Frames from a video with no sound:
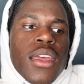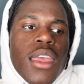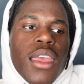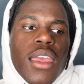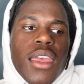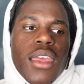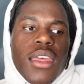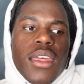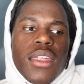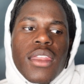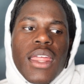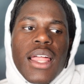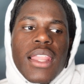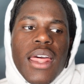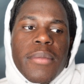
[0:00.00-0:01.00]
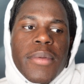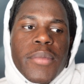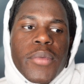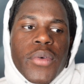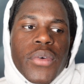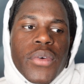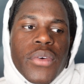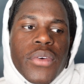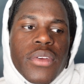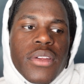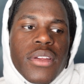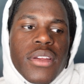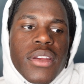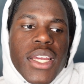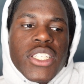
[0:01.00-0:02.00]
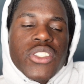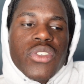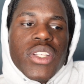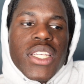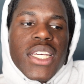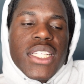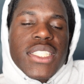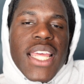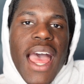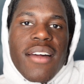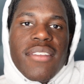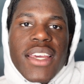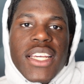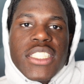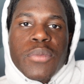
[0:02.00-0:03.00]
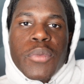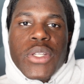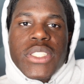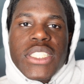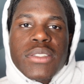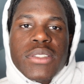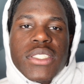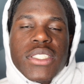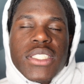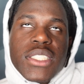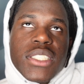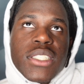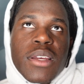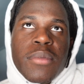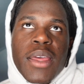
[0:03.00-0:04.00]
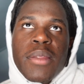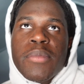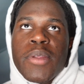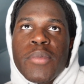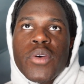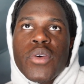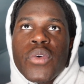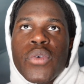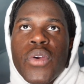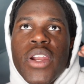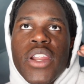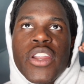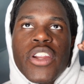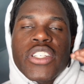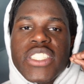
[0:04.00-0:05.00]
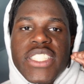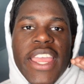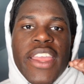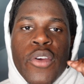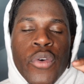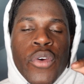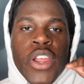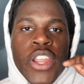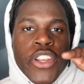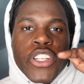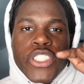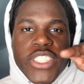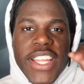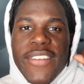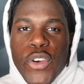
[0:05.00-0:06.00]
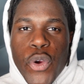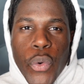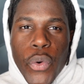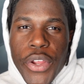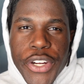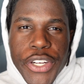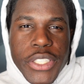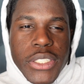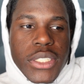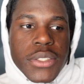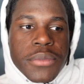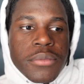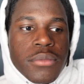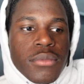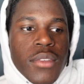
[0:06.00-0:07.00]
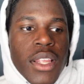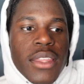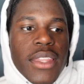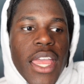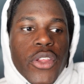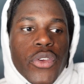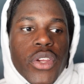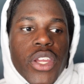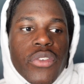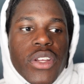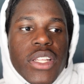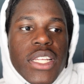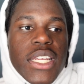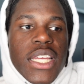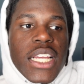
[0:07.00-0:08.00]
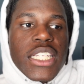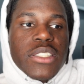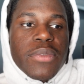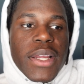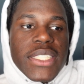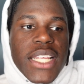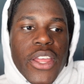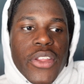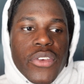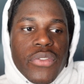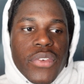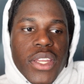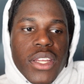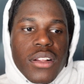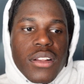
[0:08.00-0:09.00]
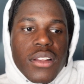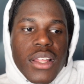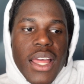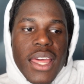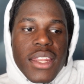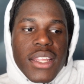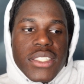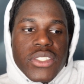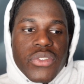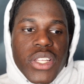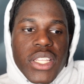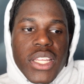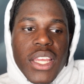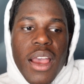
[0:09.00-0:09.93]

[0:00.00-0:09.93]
and a lot of people it's really good to have like a support system and people who are your safe in your safe corners that you can really express how you feel and it's really